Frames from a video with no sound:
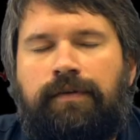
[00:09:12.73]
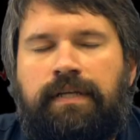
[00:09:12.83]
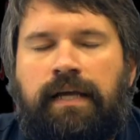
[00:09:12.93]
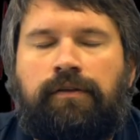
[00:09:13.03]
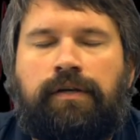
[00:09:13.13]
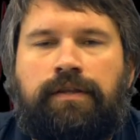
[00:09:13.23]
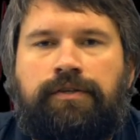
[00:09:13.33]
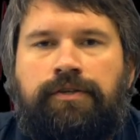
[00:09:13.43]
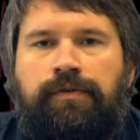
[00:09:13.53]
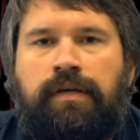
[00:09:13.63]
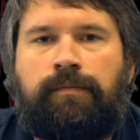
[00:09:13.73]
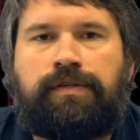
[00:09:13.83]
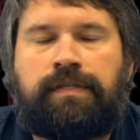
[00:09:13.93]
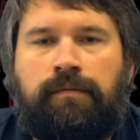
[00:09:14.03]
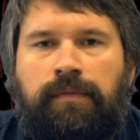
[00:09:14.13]
you take a look at the two
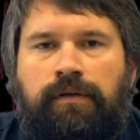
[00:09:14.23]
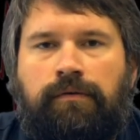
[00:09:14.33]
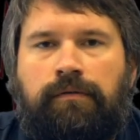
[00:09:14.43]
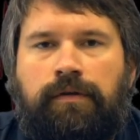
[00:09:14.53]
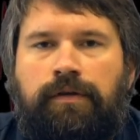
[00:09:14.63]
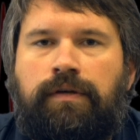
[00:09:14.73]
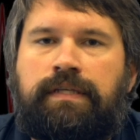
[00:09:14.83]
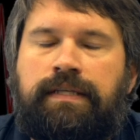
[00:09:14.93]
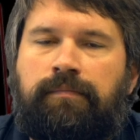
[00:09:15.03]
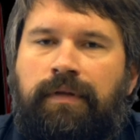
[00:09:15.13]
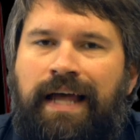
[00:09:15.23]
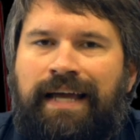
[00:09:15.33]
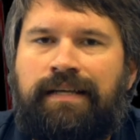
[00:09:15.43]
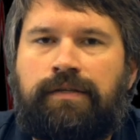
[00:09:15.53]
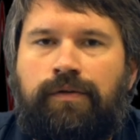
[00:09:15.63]
images in the middle, you can see the
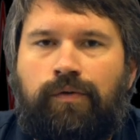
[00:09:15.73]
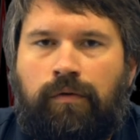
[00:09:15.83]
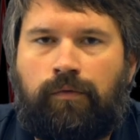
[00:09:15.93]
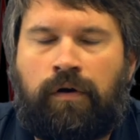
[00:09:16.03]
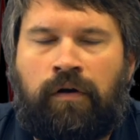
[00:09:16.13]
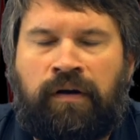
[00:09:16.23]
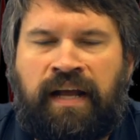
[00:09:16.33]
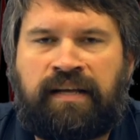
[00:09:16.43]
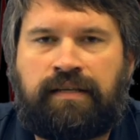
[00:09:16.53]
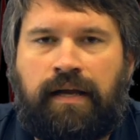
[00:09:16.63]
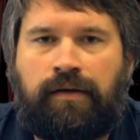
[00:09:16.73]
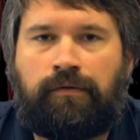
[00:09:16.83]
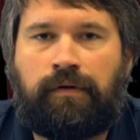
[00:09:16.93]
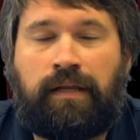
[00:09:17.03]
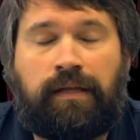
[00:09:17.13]
black is a normal cardiac
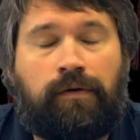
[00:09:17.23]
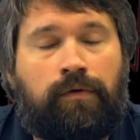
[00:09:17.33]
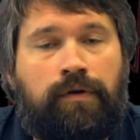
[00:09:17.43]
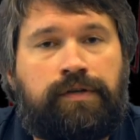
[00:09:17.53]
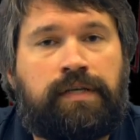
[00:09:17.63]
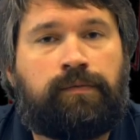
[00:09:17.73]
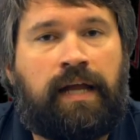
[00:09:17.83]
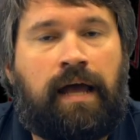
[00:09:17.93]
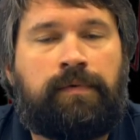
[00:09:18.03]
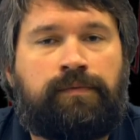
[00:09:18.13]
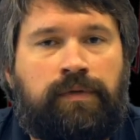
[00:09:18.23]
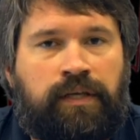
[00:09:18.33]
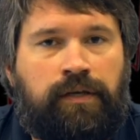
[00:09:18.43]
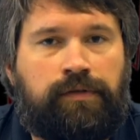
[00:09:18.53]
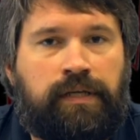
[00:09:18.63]
cycle and the orange is what happens when the
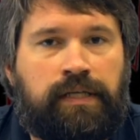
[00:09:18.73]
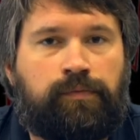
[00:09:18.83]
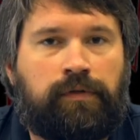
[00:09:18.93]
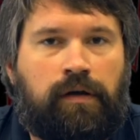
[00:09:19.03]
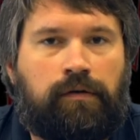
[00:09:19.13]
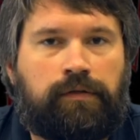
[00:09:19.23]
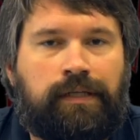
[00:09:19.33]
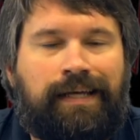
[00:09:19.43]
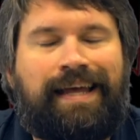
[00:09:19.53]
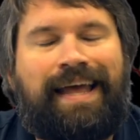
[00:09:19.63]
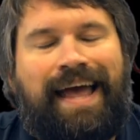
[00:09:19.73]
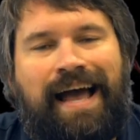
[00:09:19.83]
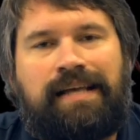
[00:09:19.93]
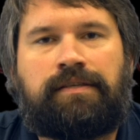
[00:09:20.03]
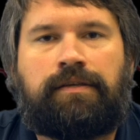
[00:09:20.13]
QT is prolonged.
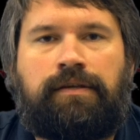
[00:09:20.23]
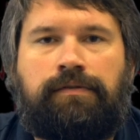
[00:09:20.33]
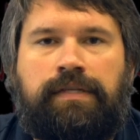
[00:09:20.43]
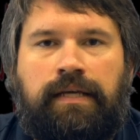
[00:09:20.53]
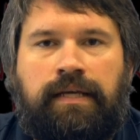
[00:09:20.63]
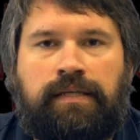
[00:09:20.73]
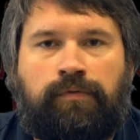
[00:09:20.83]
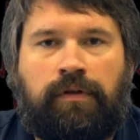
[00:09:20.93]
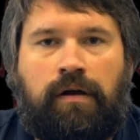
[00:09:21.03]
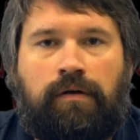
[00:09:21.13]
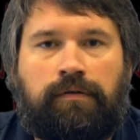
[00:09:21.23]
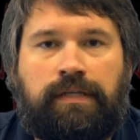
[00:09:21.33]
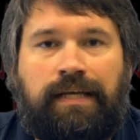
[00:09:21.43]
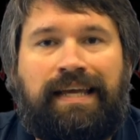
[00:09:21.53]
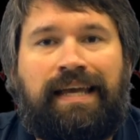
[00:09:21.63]
As the QT gets prolonged,
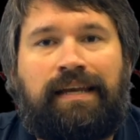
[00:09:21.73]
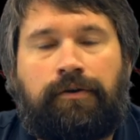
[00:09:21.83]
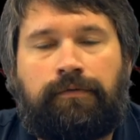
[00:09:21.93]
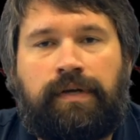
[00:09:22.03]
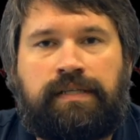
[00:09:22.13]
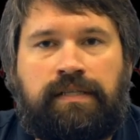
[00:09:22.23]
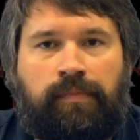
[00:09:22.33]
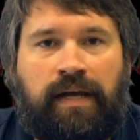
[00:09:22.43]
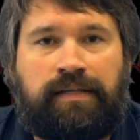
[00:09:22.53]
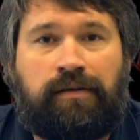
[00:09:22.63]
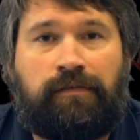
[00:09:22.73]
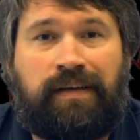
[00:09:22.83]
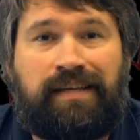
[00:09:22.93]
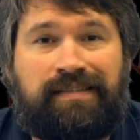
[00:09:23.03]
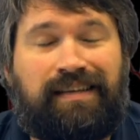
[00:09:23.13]
it increases the plateau
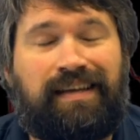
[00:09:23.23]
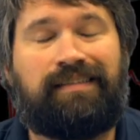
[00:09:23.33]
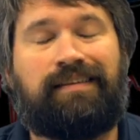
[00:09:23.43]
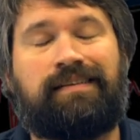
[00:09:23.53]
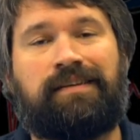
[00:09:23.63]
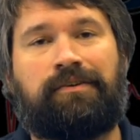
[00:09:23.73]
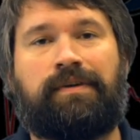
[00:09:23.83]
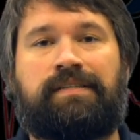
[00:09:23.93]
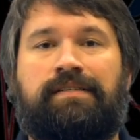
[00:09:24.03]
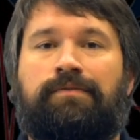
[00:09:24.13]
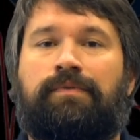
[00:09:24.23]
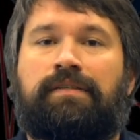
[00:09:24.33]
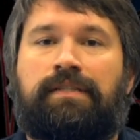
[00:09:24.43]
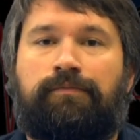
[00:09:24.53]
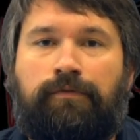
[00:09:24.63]
phase and thus increases the
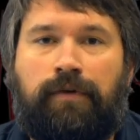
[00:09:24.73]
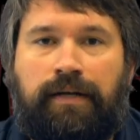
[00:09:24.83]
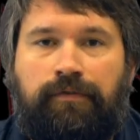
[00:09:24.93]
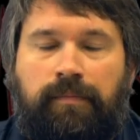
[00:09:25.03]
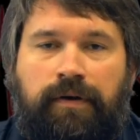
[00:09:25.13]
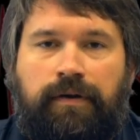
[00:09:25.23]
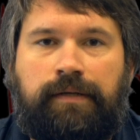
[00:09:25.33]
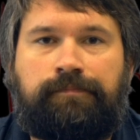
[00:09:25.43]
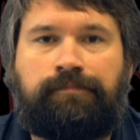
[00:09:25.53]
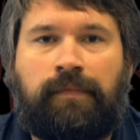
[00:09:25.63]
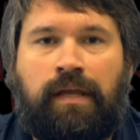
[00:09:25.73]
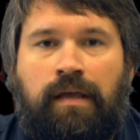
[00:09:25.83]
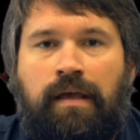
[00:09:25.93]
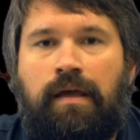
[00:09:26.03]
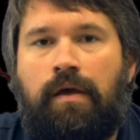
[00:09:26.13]
relative refractory
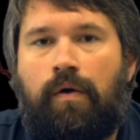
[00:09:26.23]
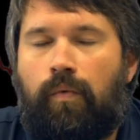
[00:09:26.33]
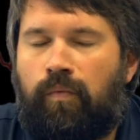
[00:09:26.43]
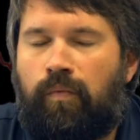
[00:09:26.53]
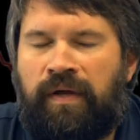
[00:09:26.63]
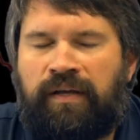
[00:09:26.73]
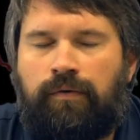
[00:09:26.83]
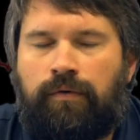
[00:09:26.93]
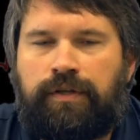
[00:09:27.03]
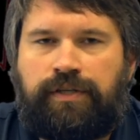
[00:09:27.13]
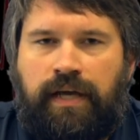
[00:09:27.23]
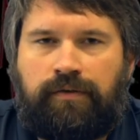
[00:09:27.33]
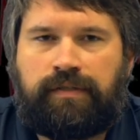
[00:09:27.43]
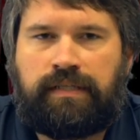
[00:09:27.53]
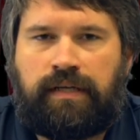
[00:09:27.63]
period. Ignore the
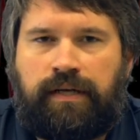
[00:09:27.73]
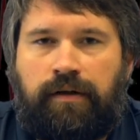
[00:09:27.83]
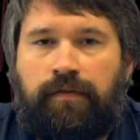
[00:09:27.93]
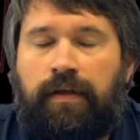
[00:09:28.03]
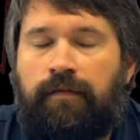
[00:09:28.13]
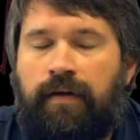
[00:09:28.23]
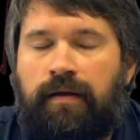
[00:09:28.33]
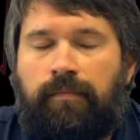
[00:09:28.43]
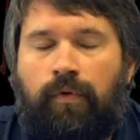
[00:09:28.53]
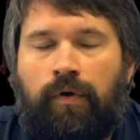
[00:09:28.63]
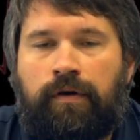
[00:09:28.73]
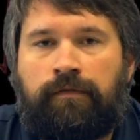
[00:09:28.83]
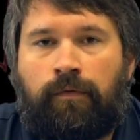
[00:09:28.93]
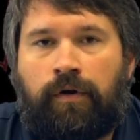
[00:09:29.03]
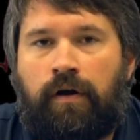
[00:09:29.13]
channels listed in here. They're very
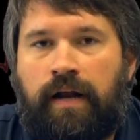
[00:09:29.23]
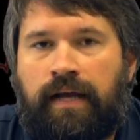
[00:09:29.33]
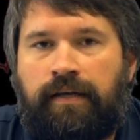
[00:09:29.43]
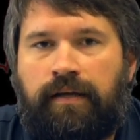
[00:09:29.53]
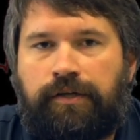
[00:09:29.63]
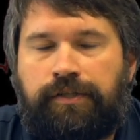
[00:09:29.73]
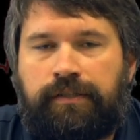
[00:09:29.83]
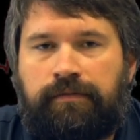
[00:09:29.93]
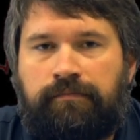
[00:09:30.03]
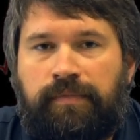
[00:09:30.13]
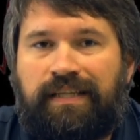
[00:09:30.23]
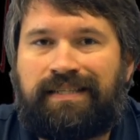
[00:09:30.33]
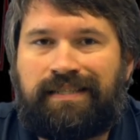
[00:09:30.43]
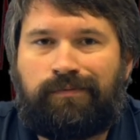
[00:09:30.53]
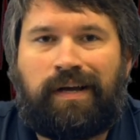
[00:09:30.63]
important for cardiac induction, but
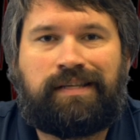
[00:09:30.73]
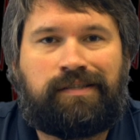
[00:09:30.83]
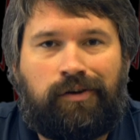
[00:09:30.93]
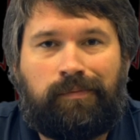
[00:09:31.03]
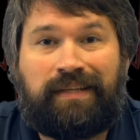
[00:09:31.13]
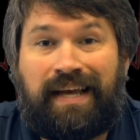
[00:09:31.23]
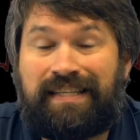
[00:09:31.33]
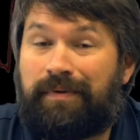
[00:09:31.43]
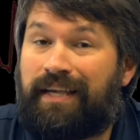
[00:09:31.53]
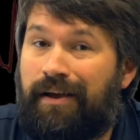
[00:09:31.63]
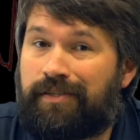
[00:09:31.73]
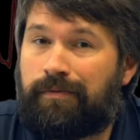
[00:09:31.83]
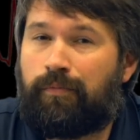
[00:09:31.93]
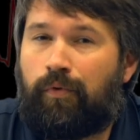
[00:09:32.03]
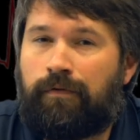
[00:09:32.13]
this is why sodium, potassium, and
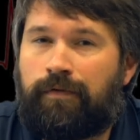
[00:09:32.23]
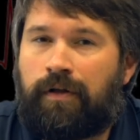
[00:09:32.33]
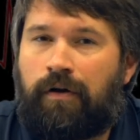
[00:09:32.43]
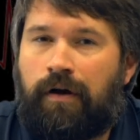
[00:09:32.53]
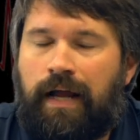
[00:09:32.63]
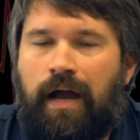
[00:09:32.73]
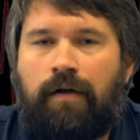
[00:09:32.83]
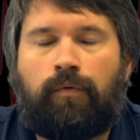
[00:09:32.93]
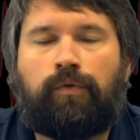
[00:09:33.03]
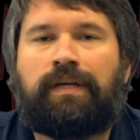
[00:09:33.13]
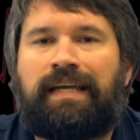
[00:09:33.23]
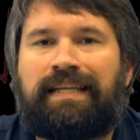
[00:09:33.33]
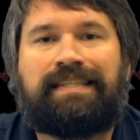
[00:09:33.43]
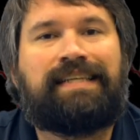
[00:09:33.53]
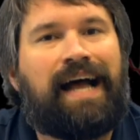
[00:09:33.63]
calcium are important for the heart. However, we're looking at
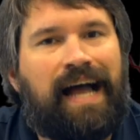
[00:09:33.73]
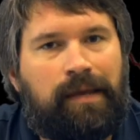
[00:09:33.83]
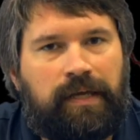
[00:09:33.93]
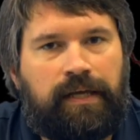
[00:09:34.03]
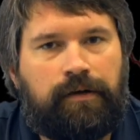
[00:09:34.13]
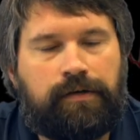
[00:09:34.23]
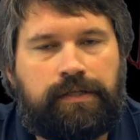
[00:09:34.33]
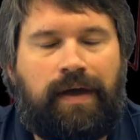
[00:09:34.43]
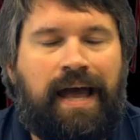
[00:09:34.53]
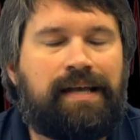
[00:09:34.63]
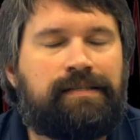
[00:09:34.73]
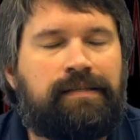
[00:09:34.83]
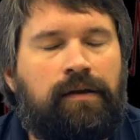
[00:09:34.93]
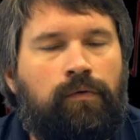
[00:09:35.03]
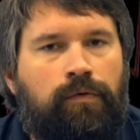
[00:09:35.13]
the timing here. So as
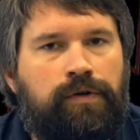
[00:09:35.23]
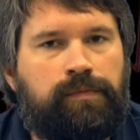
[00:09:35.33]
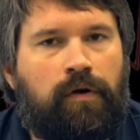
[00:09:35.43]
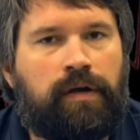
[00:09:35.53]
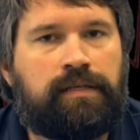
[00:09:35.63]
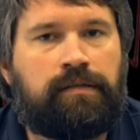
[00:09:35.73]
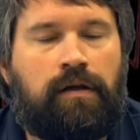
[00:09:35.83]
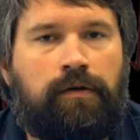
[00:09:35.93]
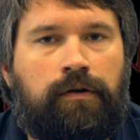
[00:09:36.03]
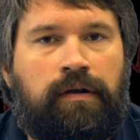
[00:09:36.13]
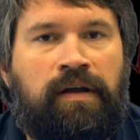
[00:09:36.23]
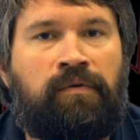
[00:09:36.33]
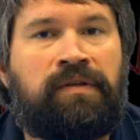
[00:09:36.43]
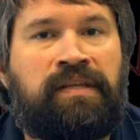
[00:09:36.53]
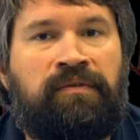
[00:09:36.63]
that orange bar gets longer,
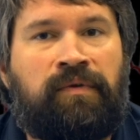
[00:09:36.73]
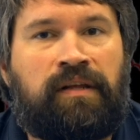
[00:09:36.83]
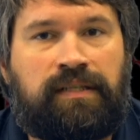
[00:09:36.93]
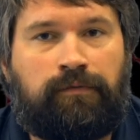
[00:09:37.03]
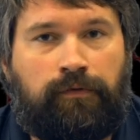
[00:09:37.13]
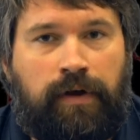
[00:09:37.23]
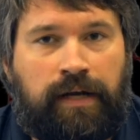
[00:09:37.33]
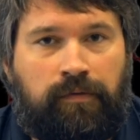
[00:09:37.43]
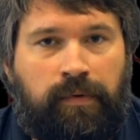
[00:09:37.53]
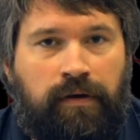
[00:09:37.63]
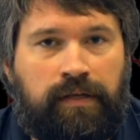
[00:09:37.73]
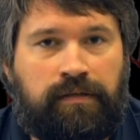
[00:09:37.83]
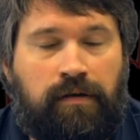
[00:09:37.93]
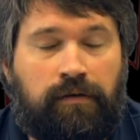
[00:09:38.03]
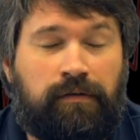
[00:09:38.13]
or the relative refractory period gets
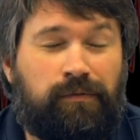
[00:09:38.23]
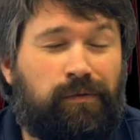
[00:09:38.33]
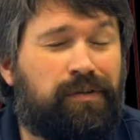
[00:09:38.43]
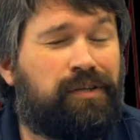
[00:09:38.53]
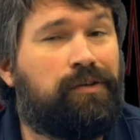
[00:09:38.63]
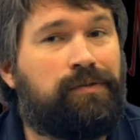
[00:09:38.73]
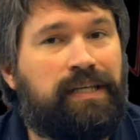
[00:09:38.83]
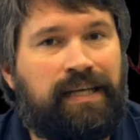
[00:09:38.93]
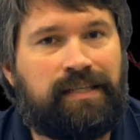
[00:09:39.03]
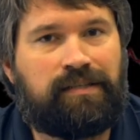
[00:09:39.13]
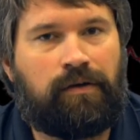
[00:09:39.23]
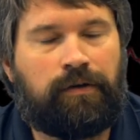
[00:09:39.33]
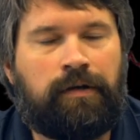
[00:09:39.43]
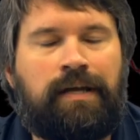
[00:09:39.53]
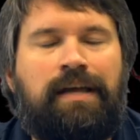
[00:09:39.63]
longer, or the QT gets
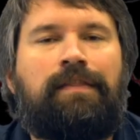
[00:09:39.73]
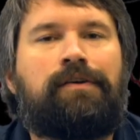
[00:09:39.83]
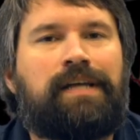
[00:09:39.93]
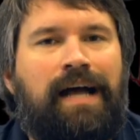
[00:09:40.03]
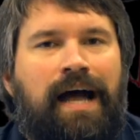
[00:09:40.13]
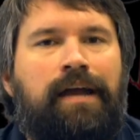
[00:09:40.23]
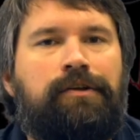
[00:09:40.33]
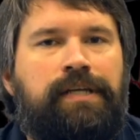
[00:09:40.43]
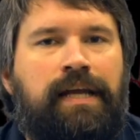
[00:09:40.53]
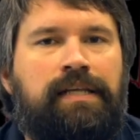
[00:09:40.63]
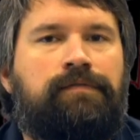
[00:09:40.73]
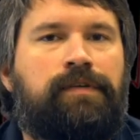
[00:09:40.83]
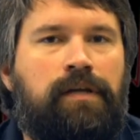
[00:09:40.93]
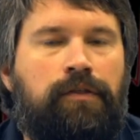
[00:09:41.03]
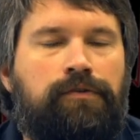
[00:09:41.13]
longer, there's a higher chance of
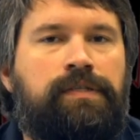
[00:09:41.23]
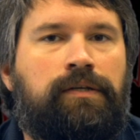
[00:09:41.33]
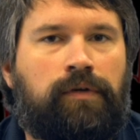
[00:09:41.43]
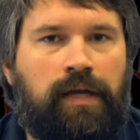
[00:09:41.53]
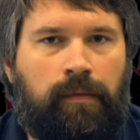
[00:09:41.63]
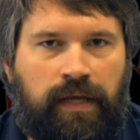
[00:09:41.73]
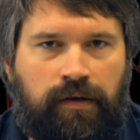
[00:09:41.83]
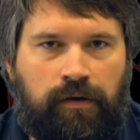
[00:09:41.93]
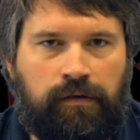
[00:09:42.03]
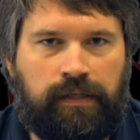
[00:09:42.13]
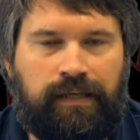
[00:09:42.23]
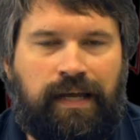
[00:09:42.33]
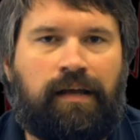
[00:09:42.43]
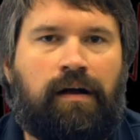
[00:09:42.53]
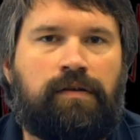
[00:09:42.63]
another signal coming in early
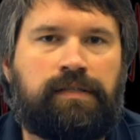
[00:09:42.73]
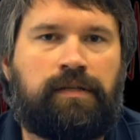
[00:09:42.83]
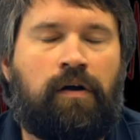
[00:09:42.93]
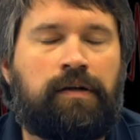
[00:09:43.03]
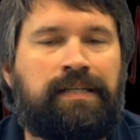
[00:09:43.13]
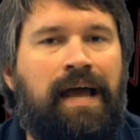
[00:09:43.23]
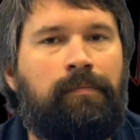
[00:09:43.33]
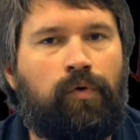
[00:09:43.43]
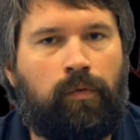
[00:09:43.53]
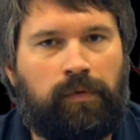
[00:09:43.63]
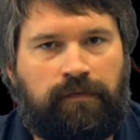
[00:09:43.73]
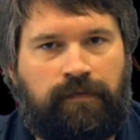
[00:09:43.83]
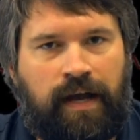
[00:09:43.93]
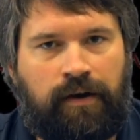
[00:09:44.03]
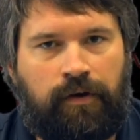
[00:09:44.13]
and causing the heart to abnormally
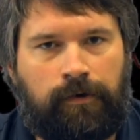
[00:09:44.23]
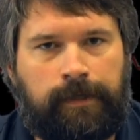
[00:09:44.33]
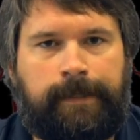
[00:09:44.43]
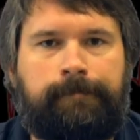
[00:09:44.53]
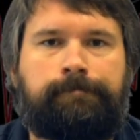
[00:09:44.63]
fire early.